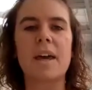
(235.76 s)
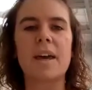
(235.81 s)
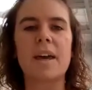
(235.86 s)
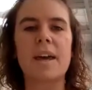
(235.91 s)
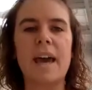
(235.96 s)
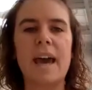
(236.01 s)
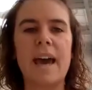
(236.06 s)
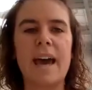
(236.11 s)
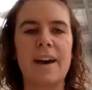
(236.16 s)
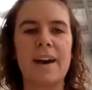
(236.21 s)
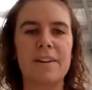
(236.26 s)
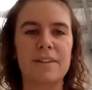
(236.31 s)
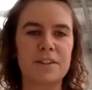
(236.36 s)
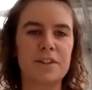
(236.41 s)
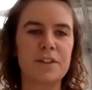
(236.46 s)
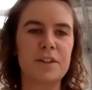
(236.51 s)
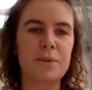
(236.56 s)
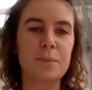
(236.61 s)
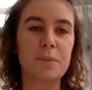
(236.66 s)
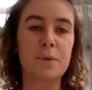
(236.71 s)
how
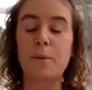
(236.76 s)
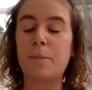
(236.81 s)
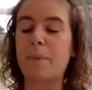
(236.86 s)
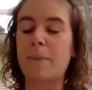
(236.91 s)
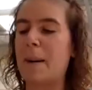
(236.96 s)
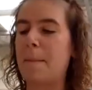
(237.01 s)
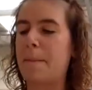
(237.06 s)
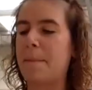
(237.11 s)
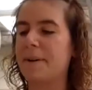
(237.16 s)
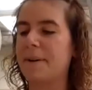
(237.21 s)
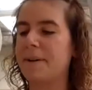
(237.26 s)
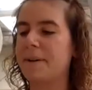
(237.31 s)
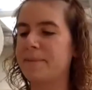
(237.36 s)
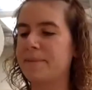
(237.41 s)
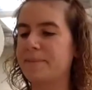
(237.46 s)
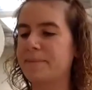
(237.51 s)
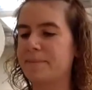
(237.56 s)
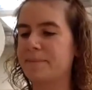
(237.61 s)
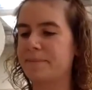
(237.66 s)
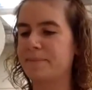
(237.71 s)
to warp up,
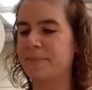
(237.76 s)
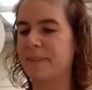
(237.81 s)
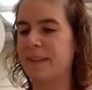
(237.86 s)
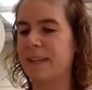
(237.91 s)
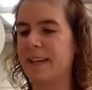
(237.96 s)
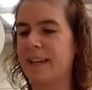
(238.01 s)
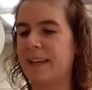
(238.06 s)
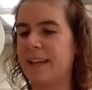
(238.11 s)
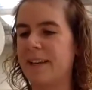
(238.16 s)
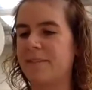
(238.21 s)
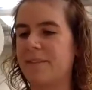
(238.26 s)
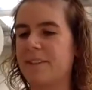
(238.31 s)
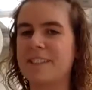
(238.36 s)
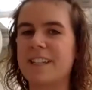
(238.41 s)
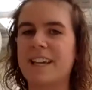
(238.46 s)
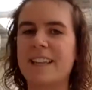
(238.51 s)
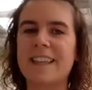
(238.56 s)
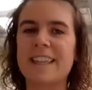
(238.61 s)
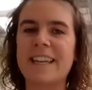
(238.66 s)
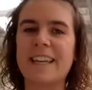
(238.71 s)
which
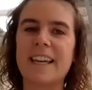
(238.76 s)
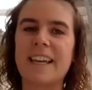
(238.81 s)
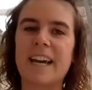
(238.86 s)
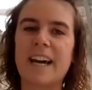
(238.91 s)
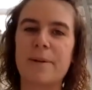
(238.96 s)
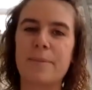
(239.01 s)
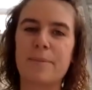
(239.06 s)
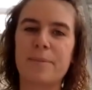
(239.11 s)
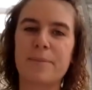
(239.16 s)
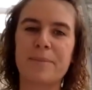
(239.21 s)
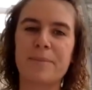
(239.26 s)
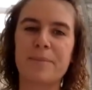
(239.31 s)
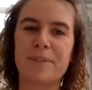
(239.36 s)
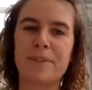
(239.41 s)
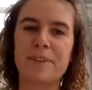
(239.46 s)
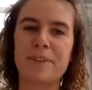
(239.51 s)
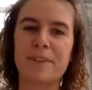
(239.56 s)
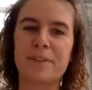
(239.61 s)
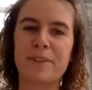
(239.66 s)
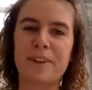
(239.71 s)
I think
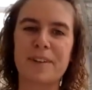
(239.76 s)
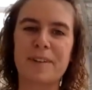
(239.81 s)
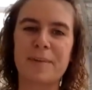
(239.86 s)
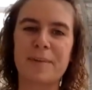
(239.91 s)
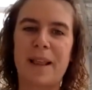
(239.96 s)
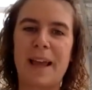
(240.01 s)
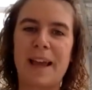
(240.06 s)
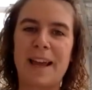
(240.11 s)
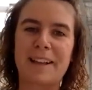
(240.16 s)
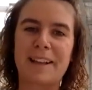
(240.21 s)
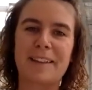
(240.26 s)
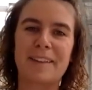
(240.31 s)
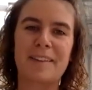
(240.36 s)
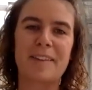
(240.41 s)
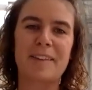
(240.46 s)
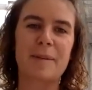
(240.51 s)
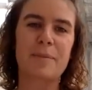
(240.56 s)
sort of explains the